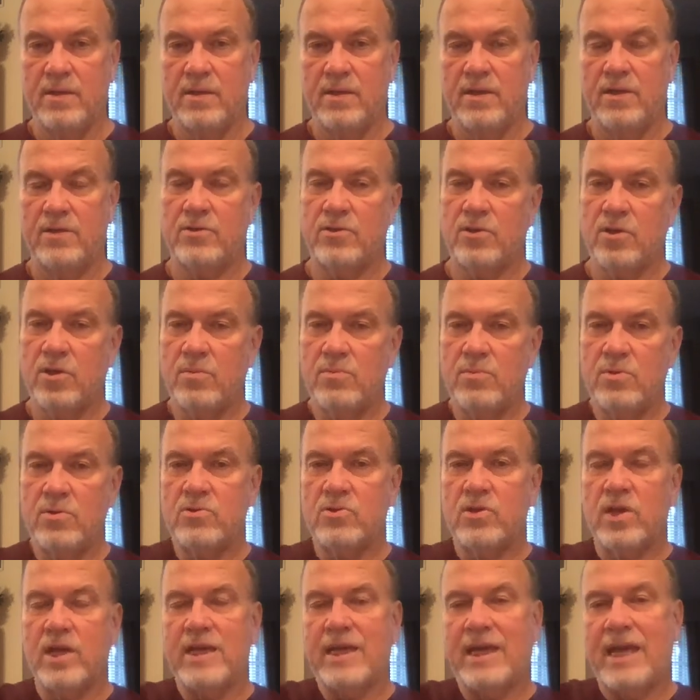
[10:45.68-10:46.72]
It's almost
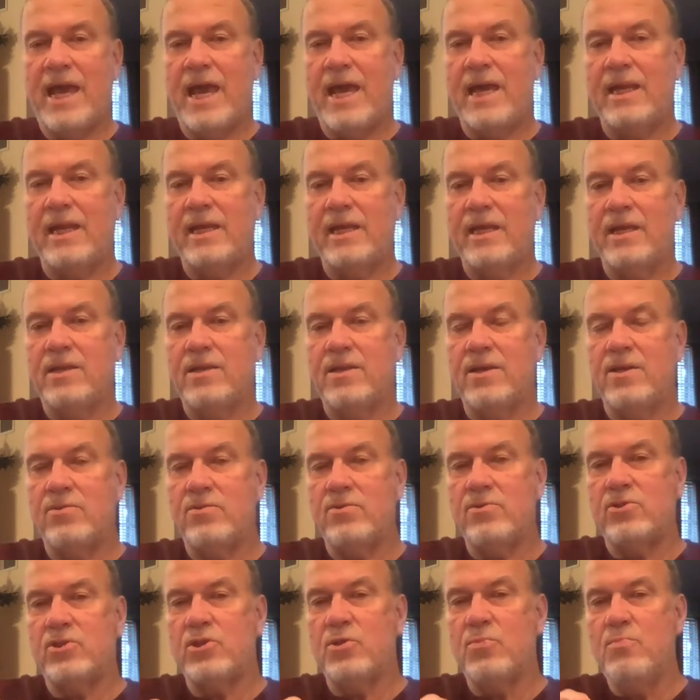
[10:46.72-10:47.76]
like adding another
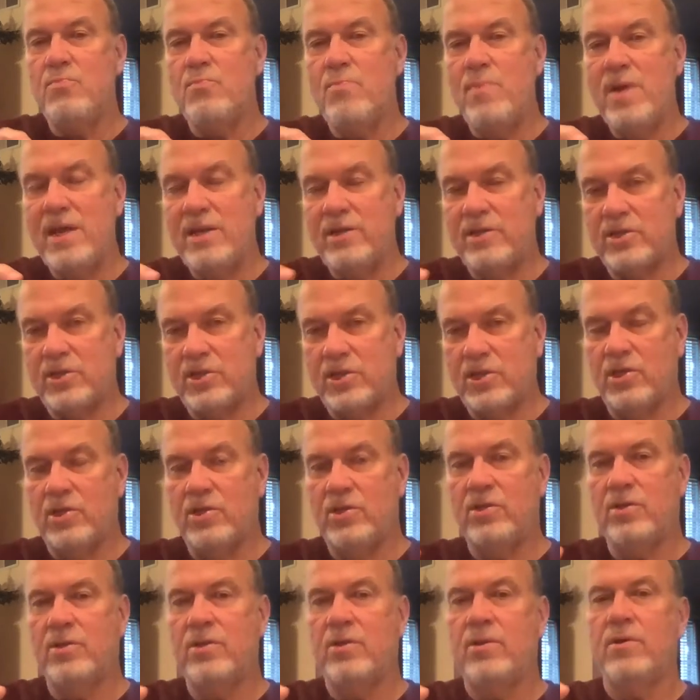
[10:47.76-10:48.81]

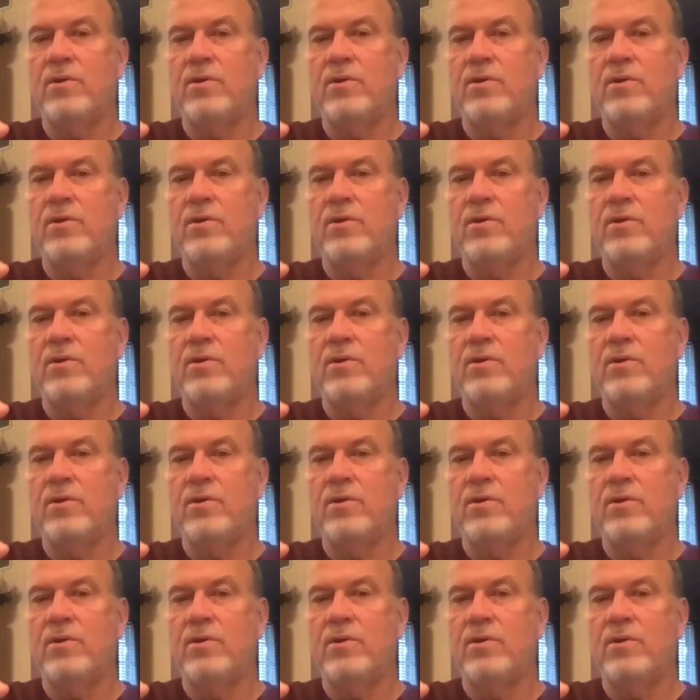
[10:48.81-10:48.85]
dimension